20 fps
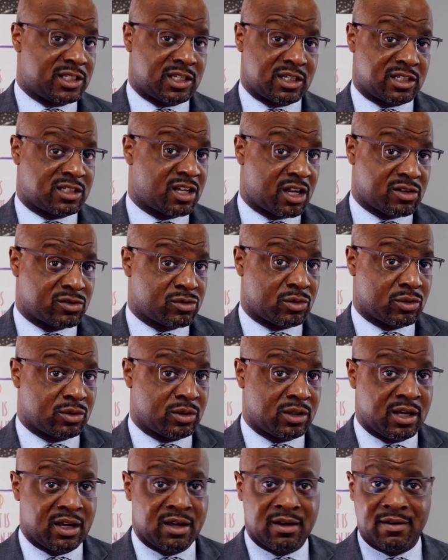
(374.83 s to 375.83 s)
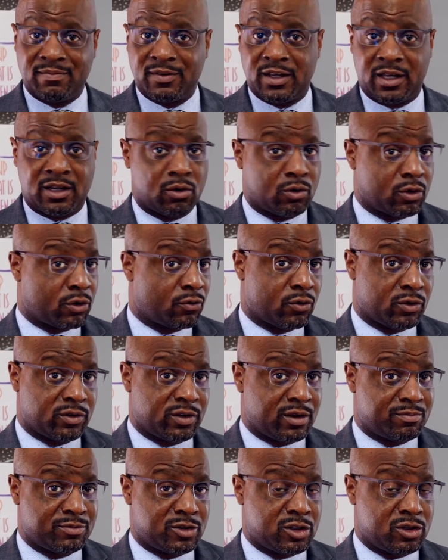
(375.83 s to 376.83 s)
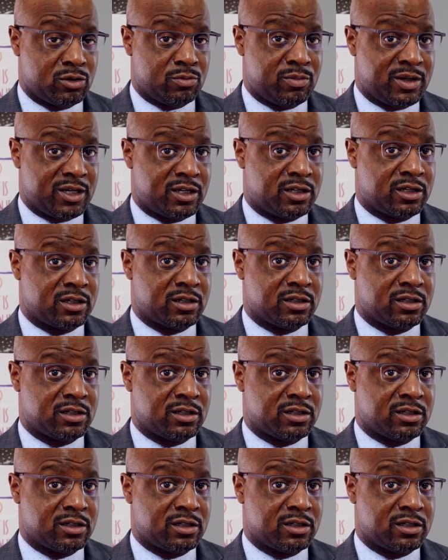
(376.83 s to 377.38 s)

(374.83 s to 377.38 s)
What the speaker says: successful, in order for them to be